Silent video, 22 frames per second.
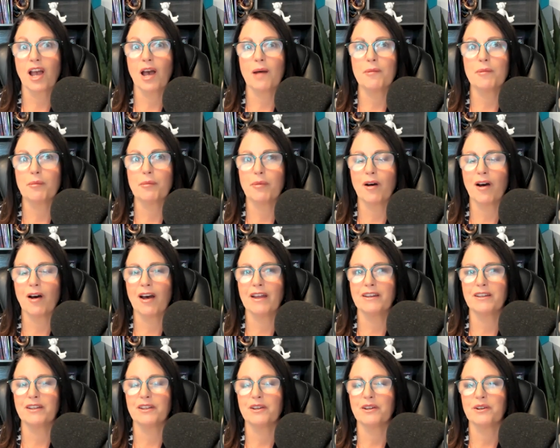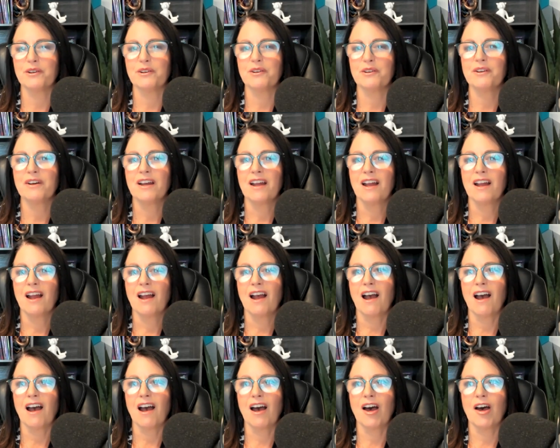come upon you.
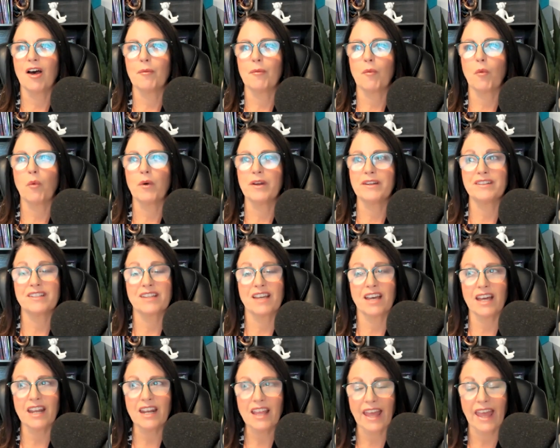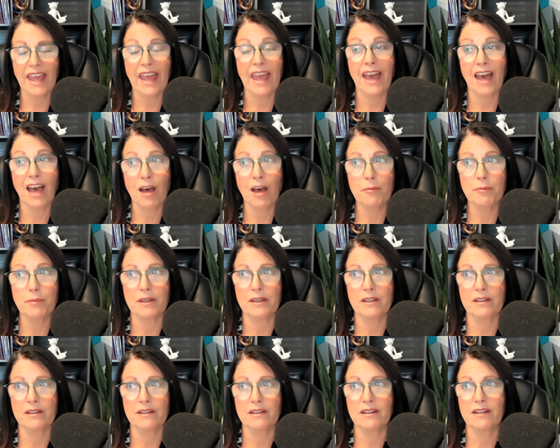Mm. Um, what's going to
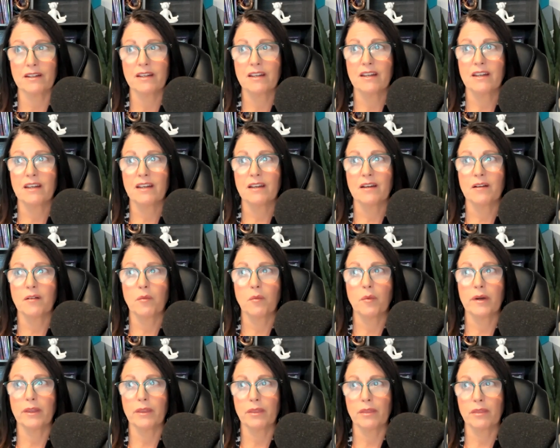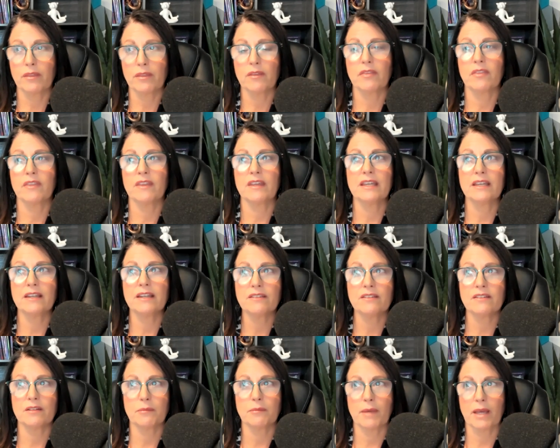happen with the
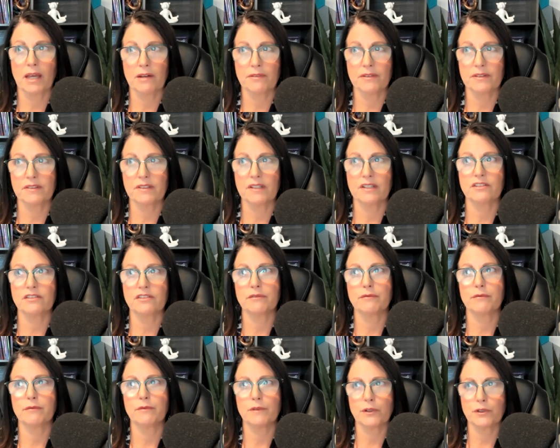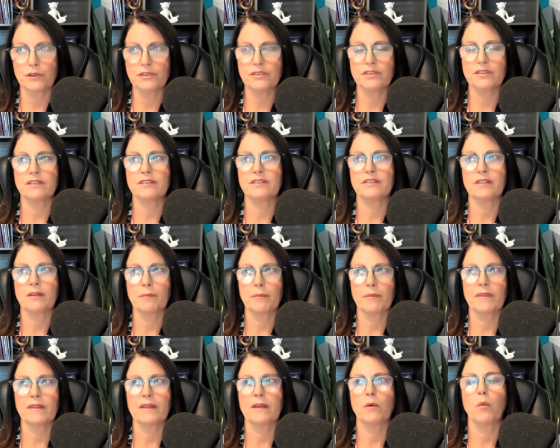instant manifestation versus
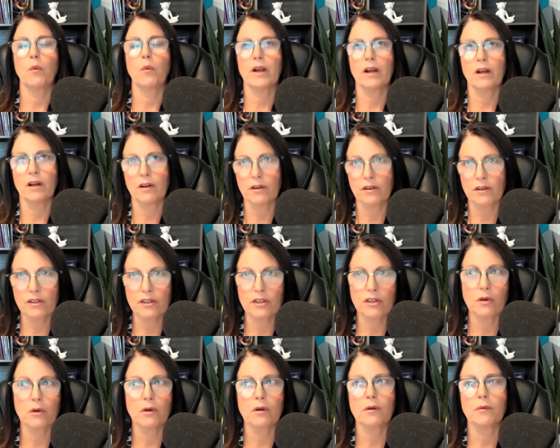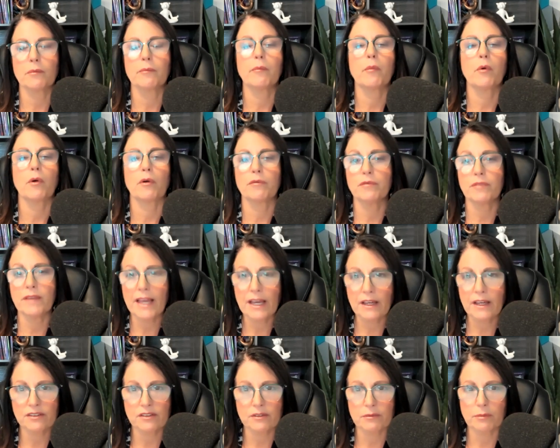something where you're more
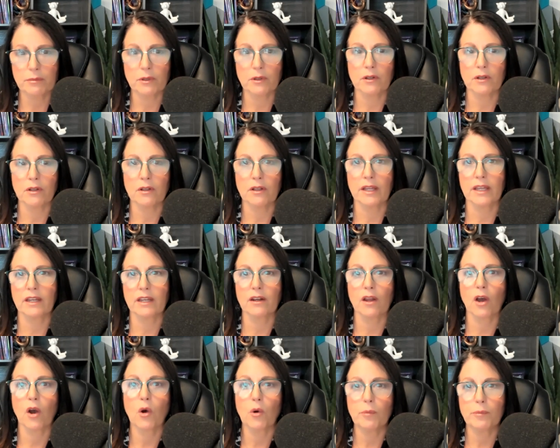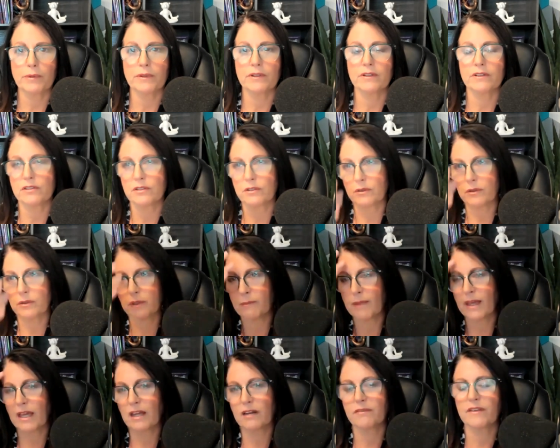flexible and open to it
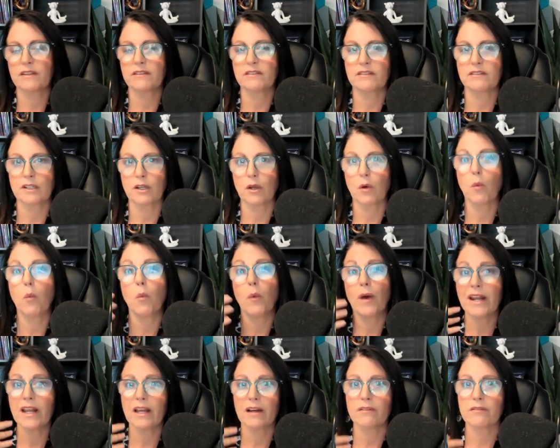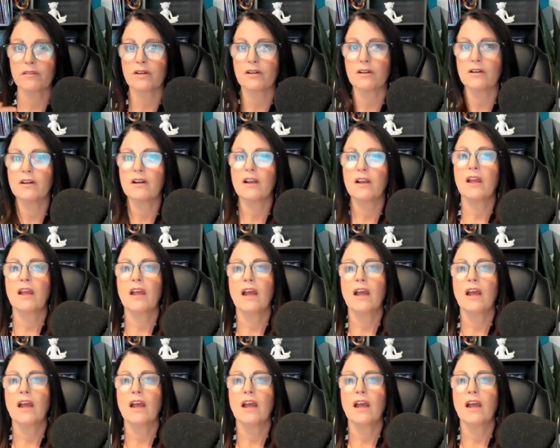manifesting whenever